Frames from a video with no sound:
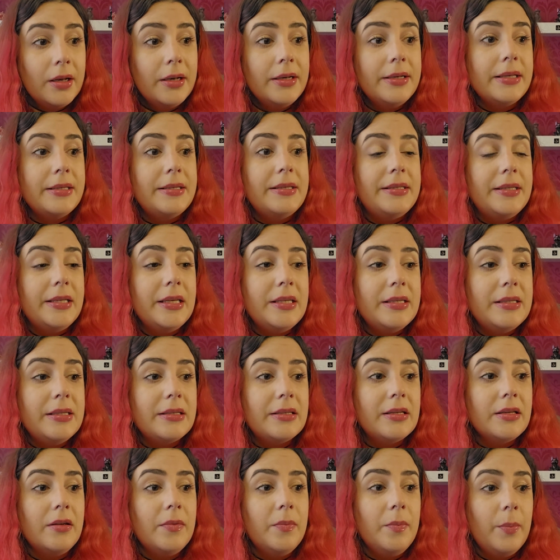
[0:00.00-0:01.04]
the
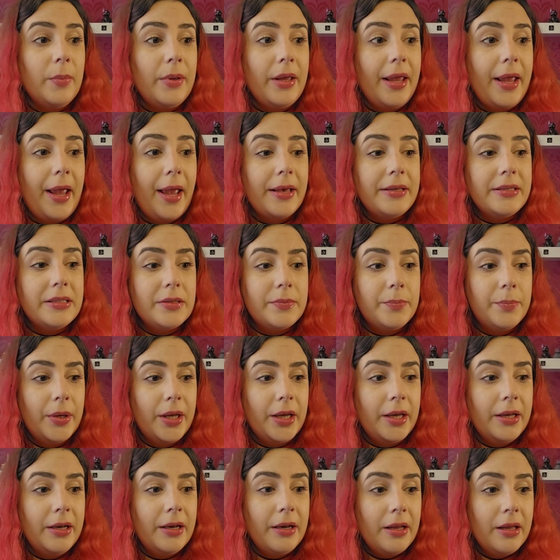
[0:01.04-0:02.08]
system has
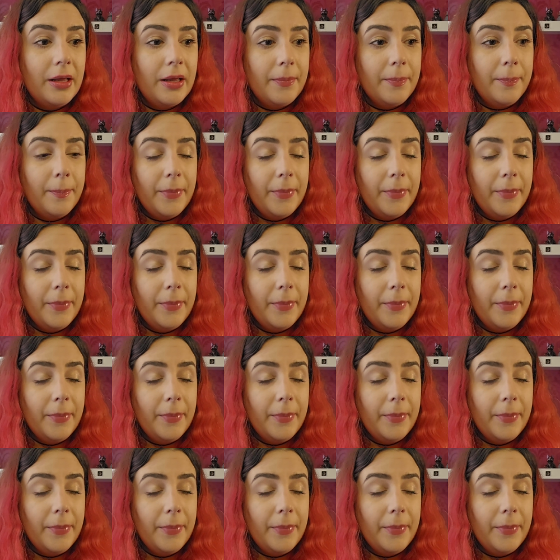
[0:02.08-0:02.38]
been